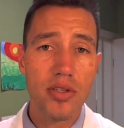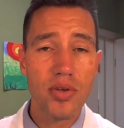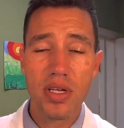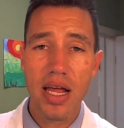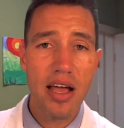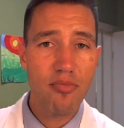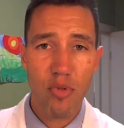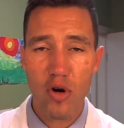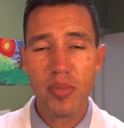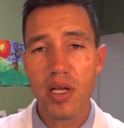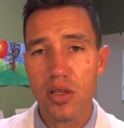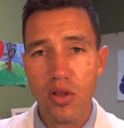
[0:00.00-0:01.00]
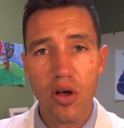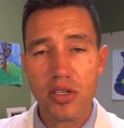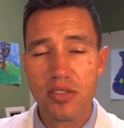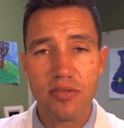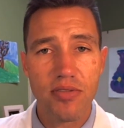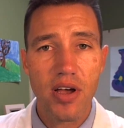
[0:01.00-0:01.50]
You can have permanent
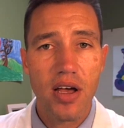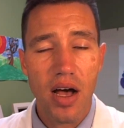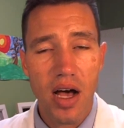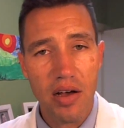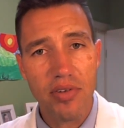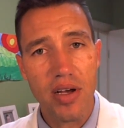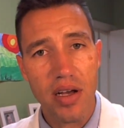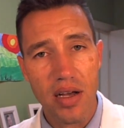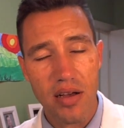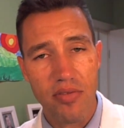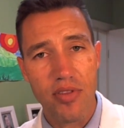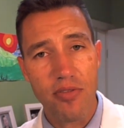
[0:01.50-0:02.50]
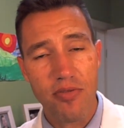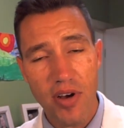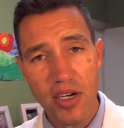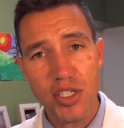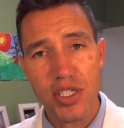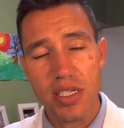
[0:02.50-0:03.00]
loss of the
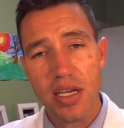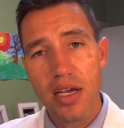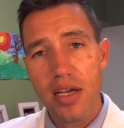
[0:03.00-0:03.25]
function.